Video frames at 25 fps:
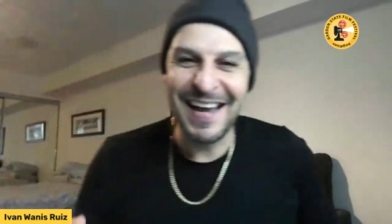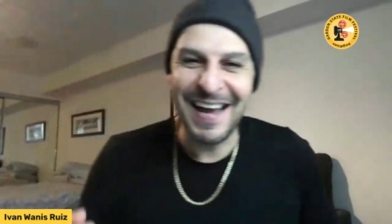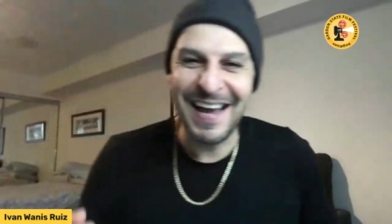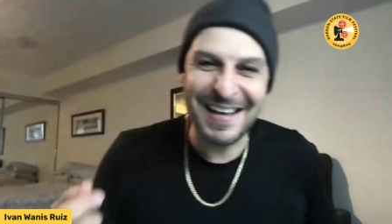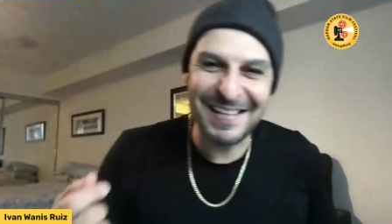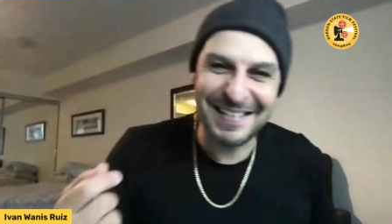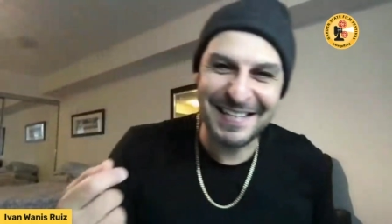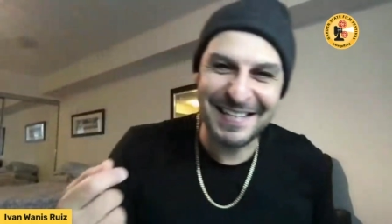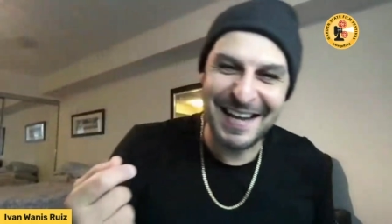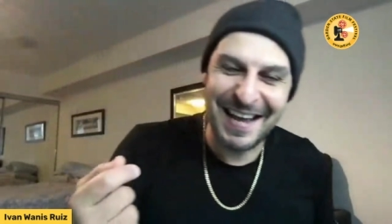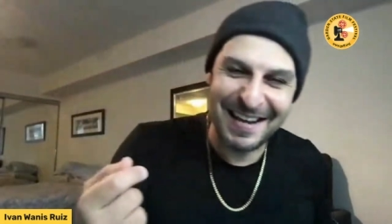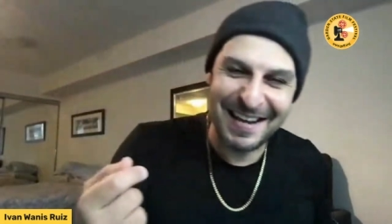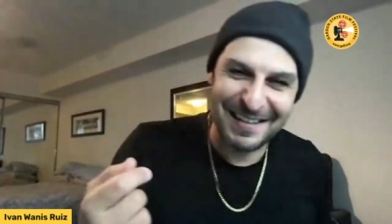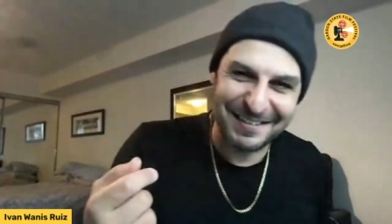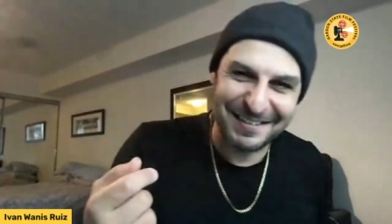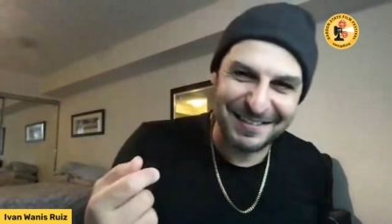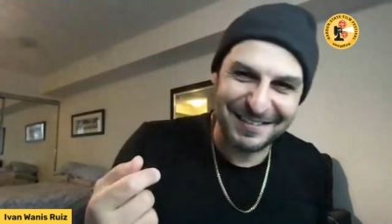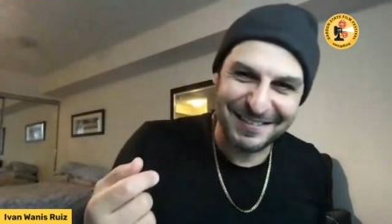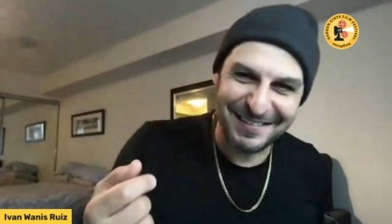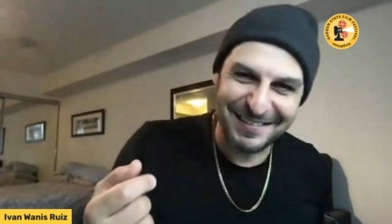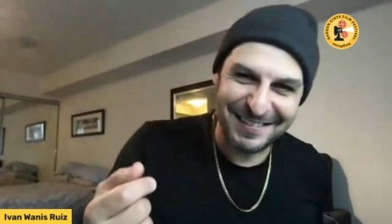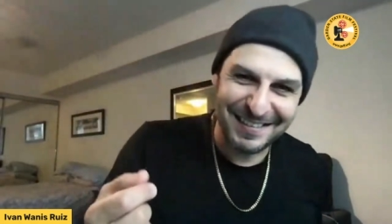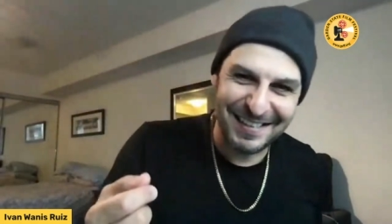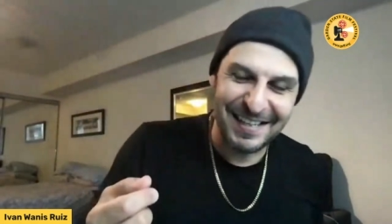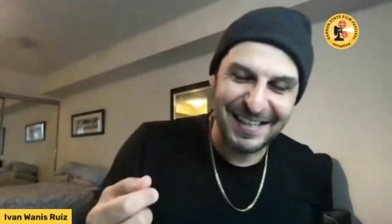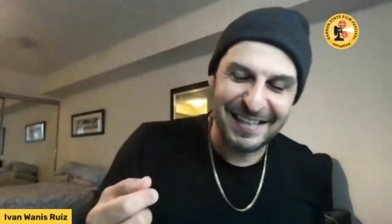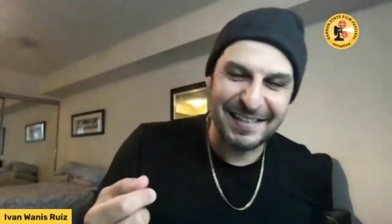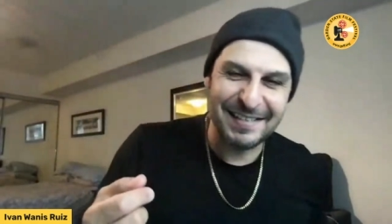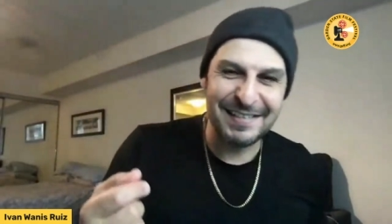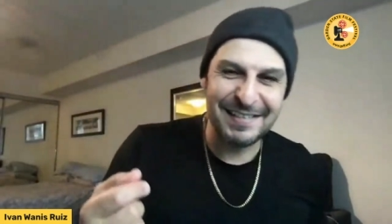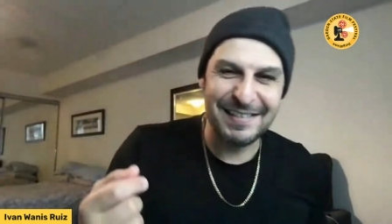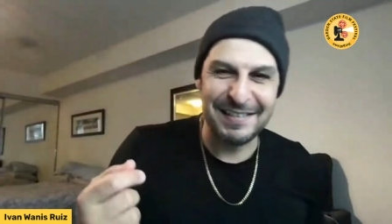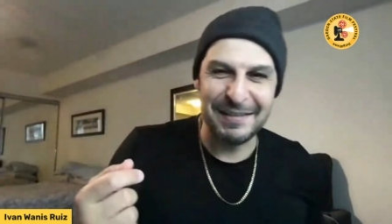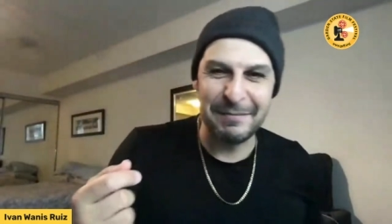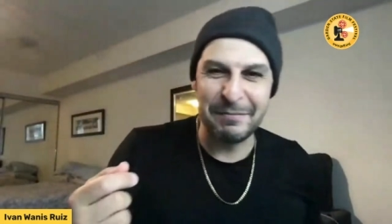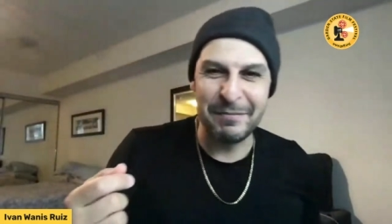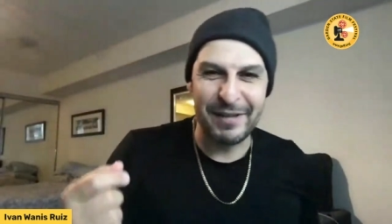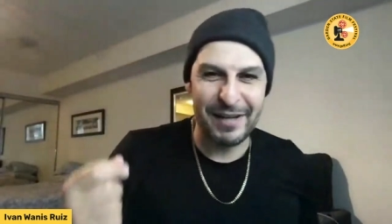as an actor
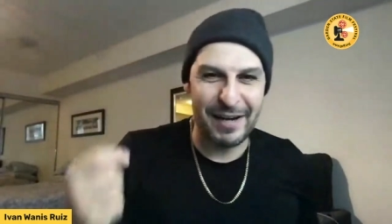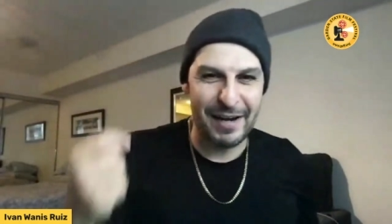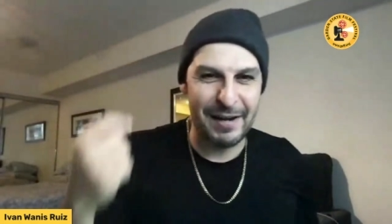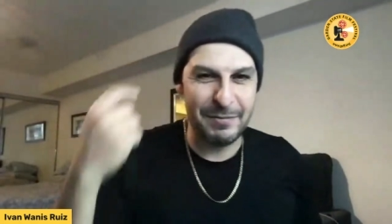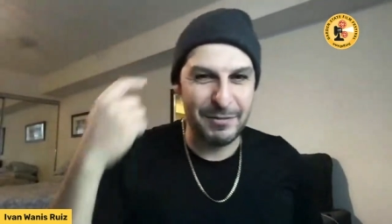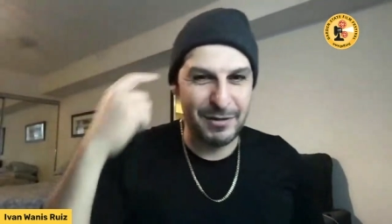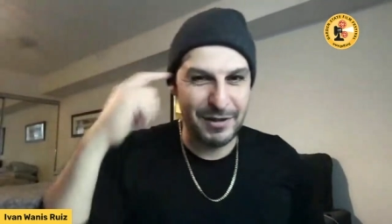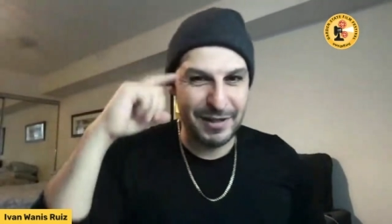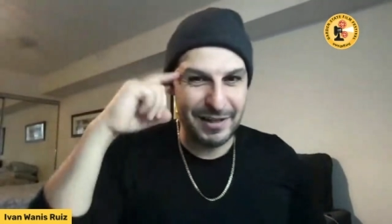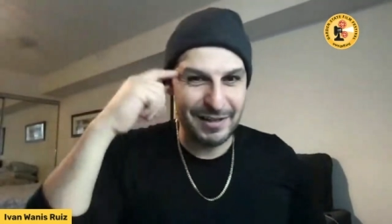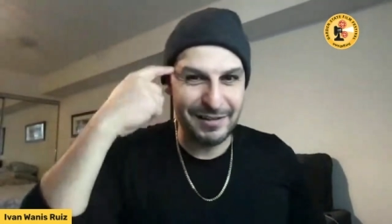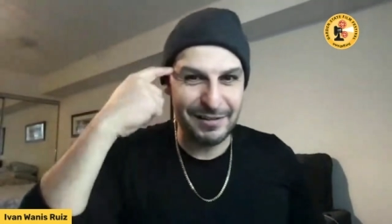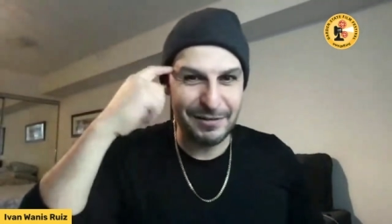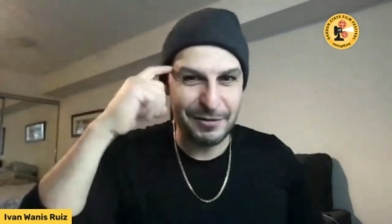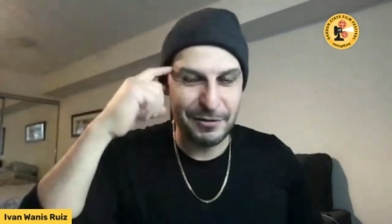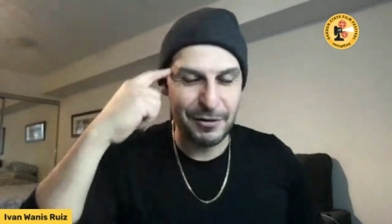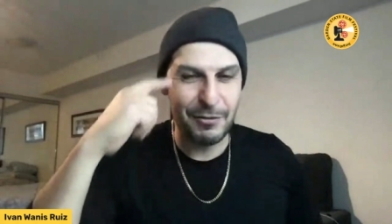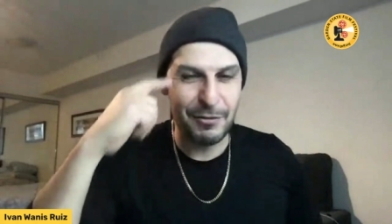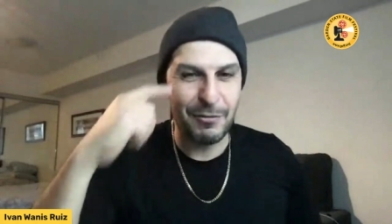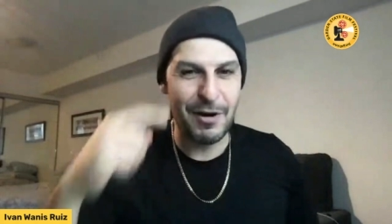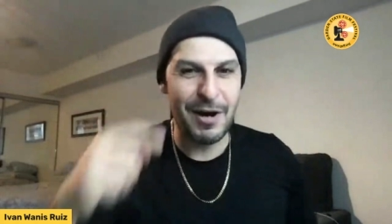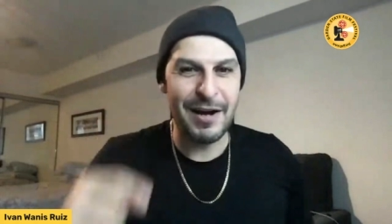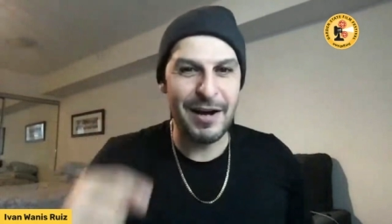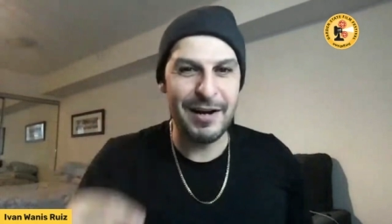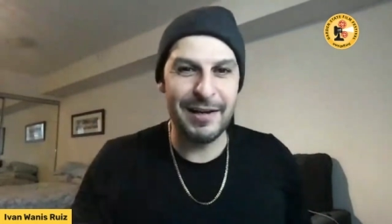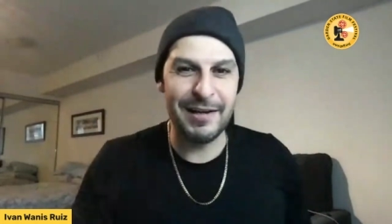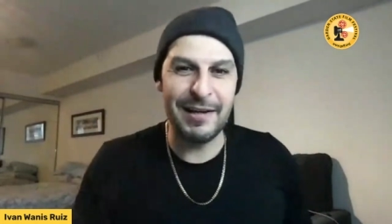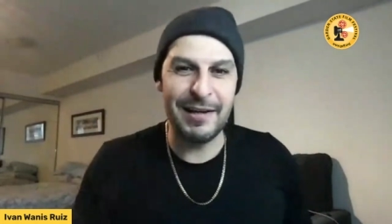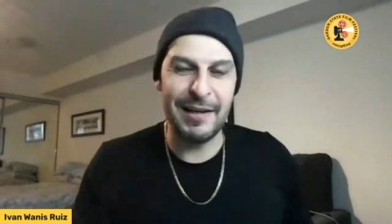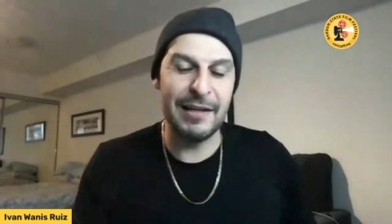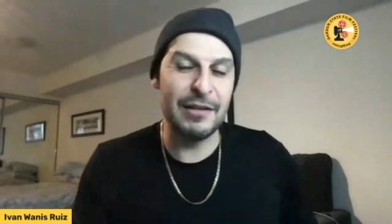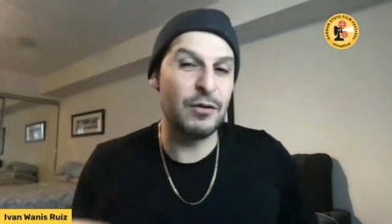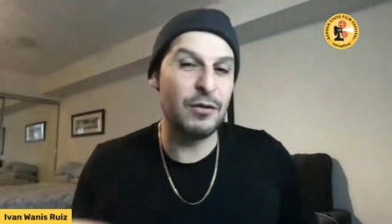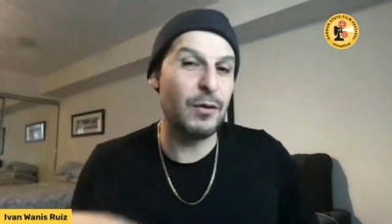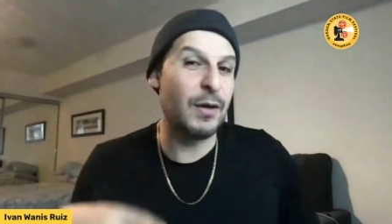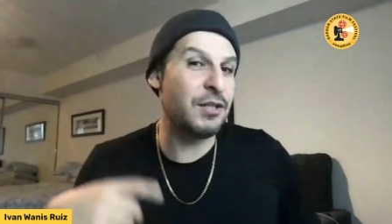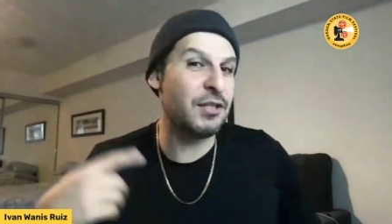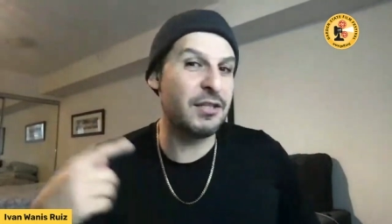is sometimes you get a little neurotic,
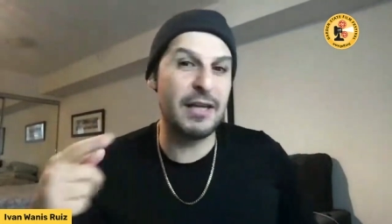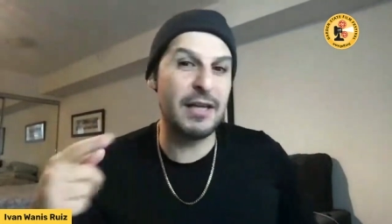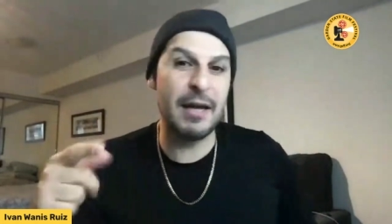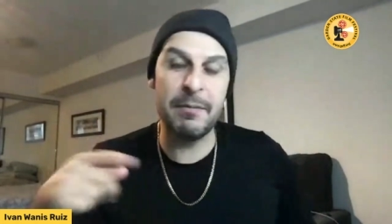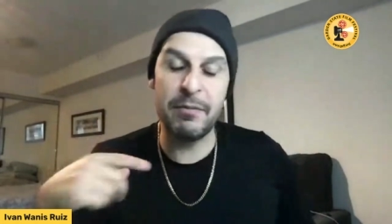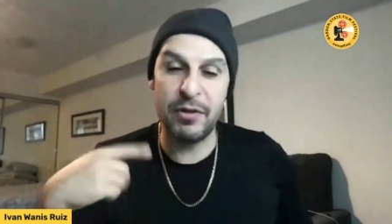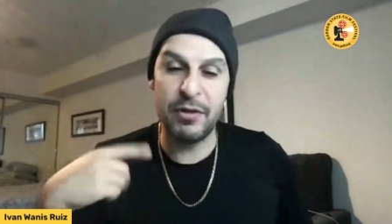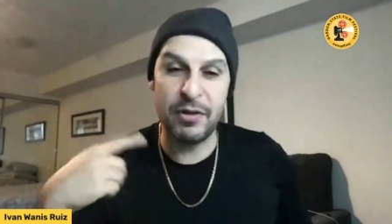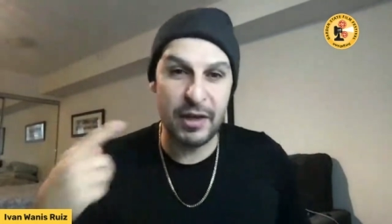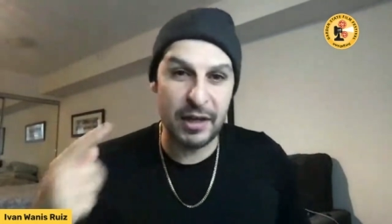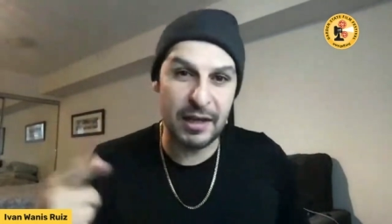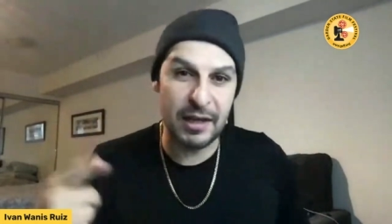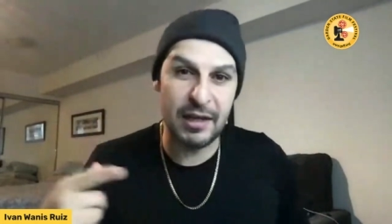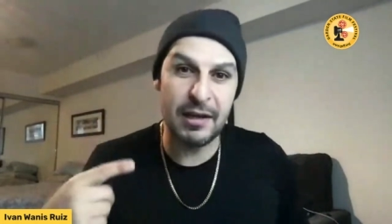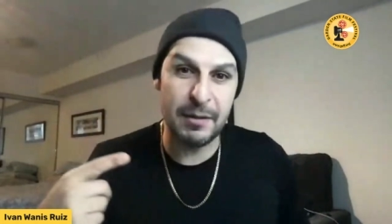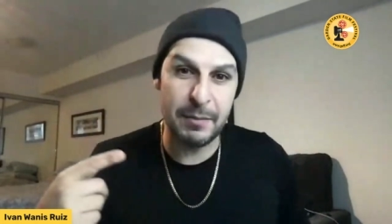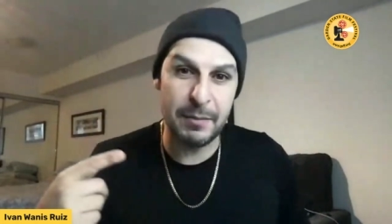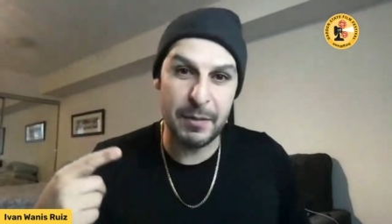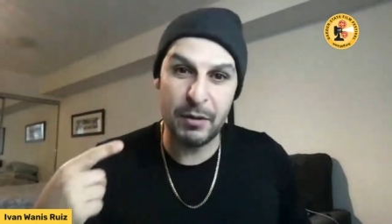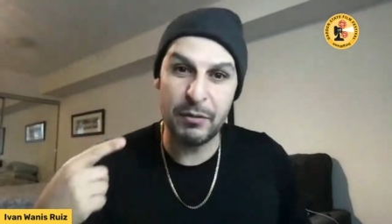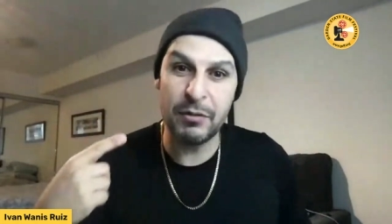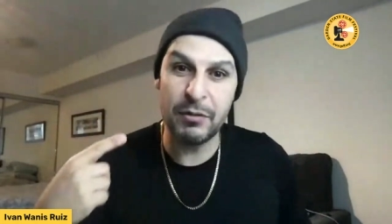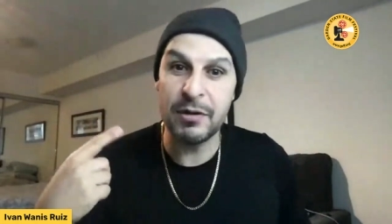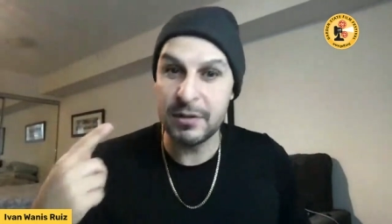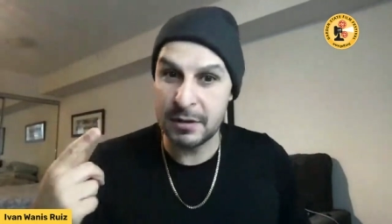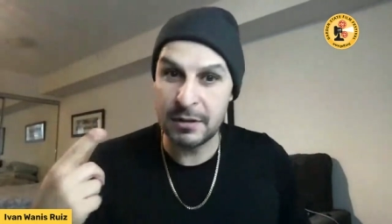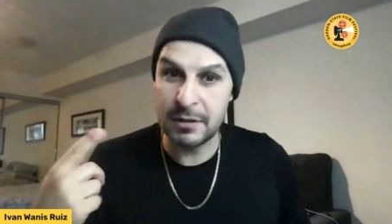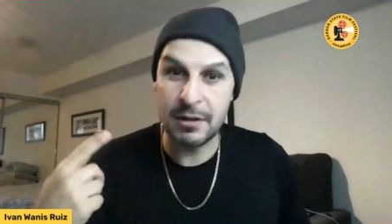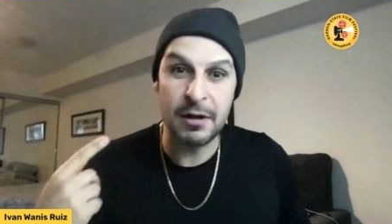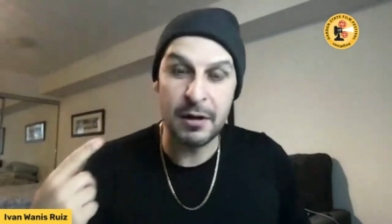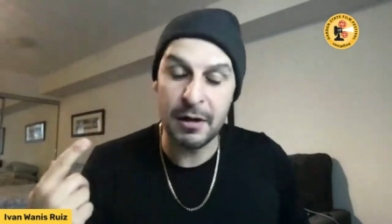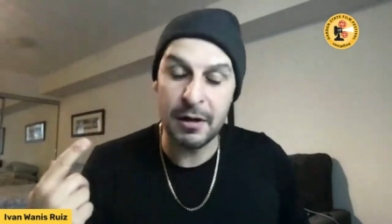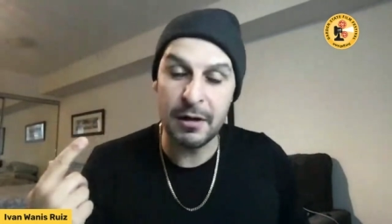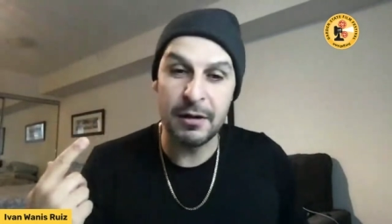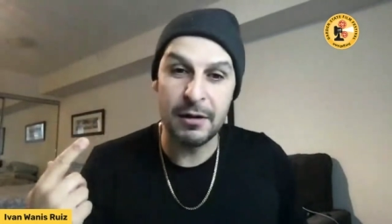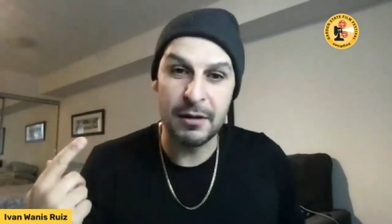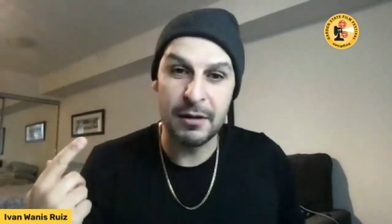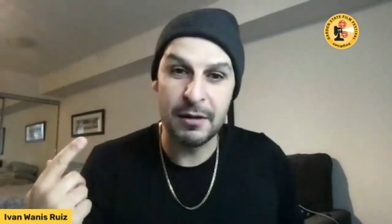and so I just kept thinking about this
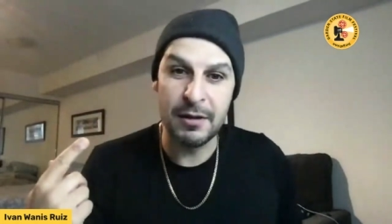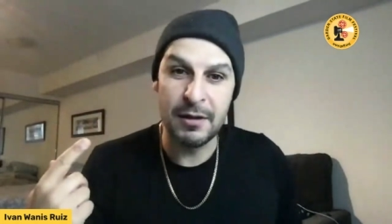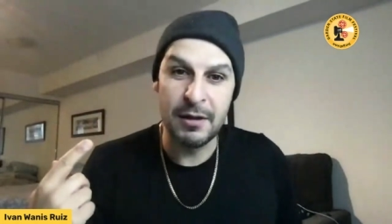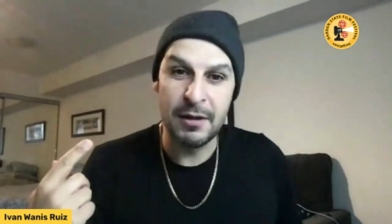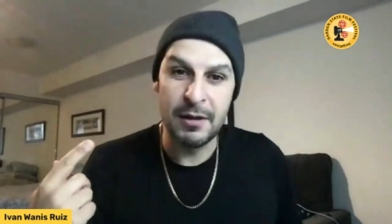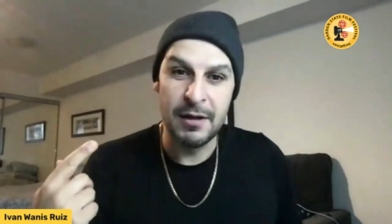girl,